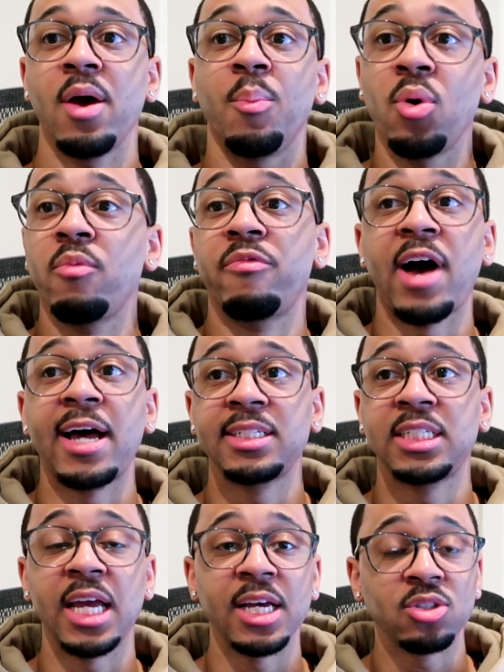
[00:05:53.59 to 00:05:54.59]
boom,
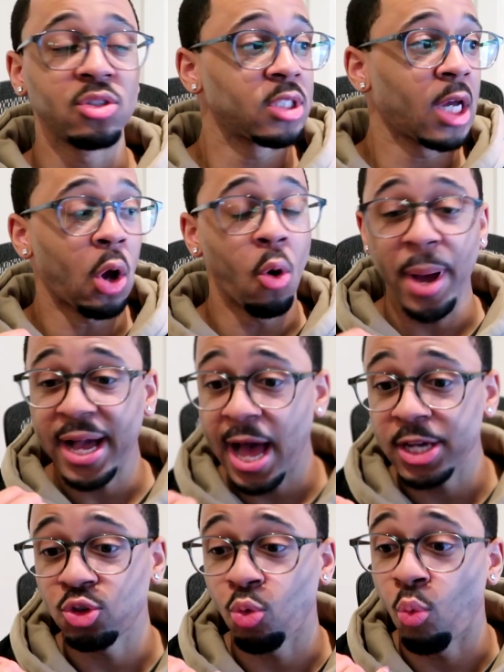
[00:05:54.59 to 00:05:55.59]
finally she answers, like, oh my
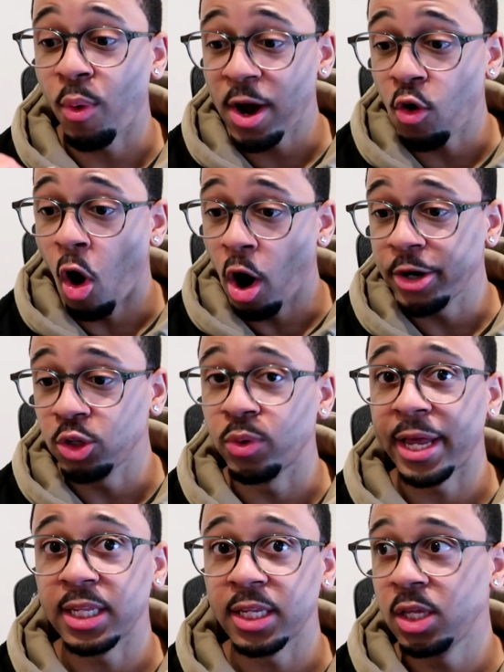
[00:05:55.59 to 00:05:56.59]
gosh, where are you?
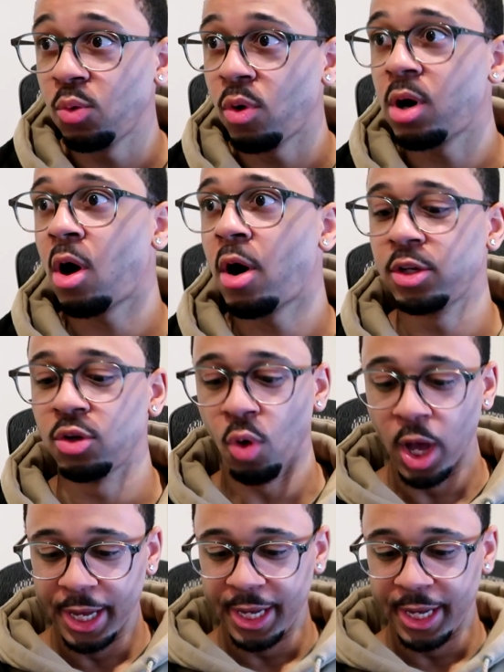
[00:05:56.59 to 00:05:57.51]
Like, literally, where are you?